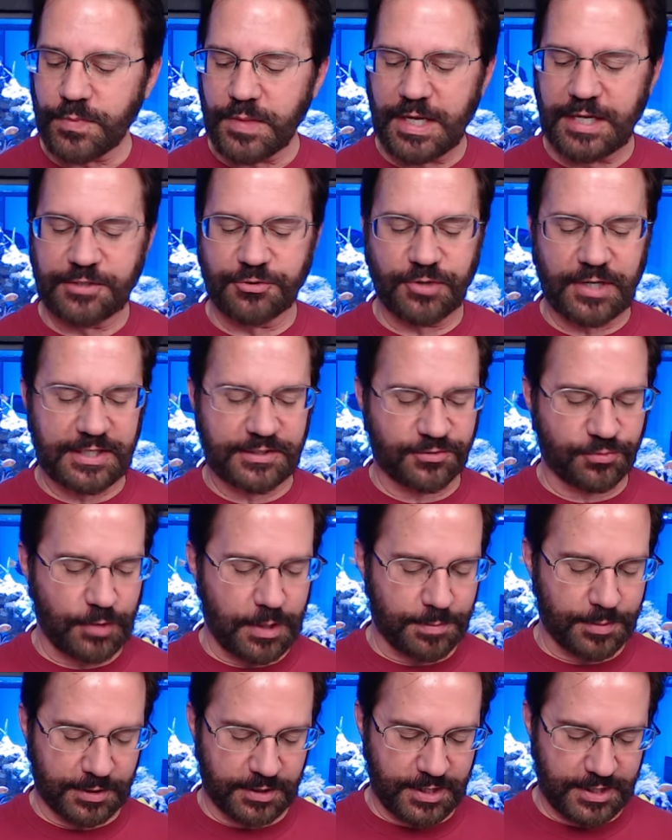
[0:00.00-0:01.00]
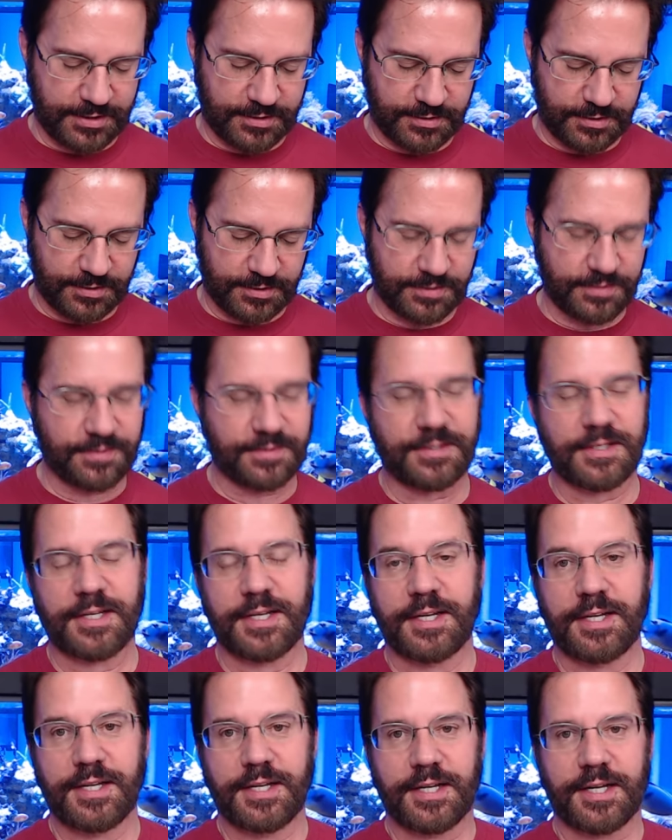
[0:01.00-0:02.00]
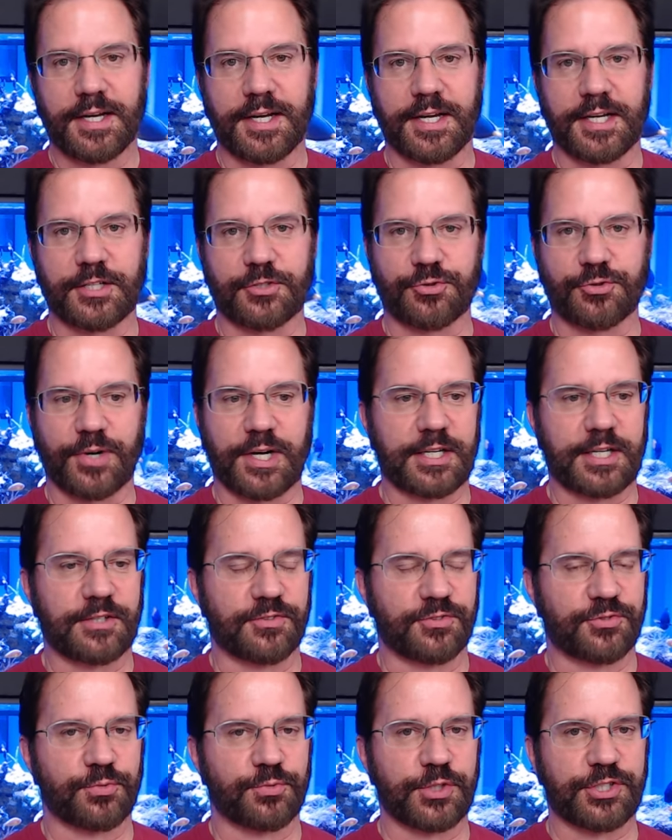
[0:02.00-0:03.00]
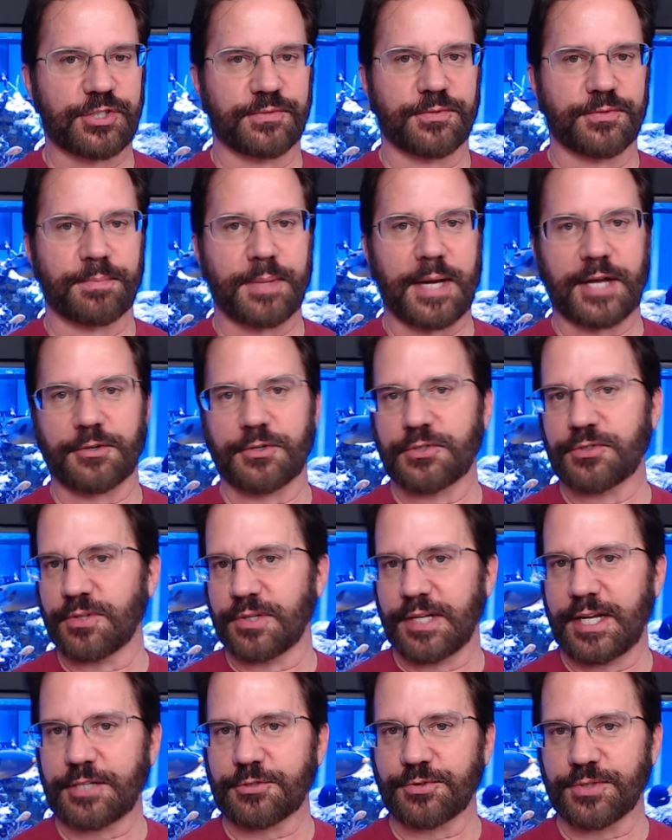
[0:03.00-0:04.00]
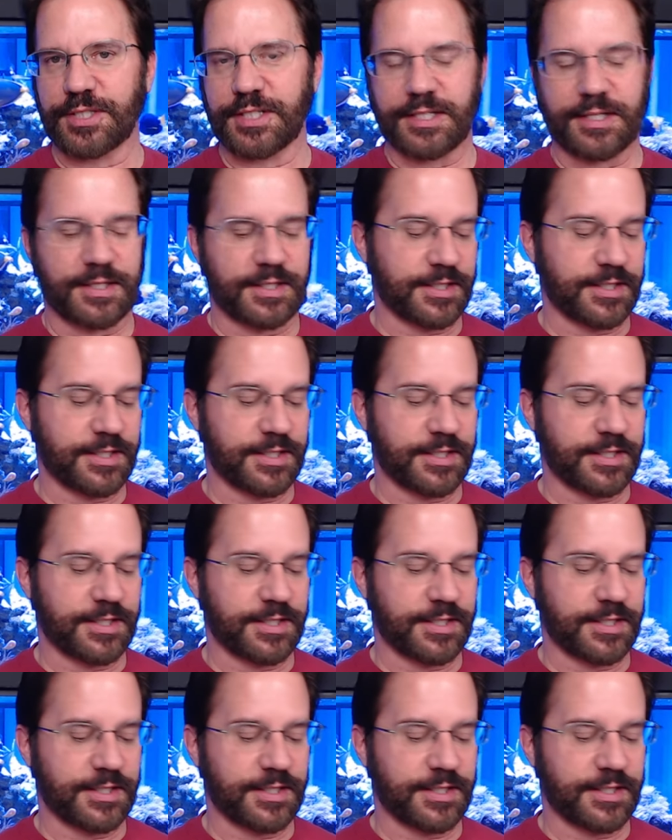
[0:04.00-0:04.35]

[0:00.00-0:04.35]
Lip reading: I tried swapping lenses. I tried switching from battery to electric.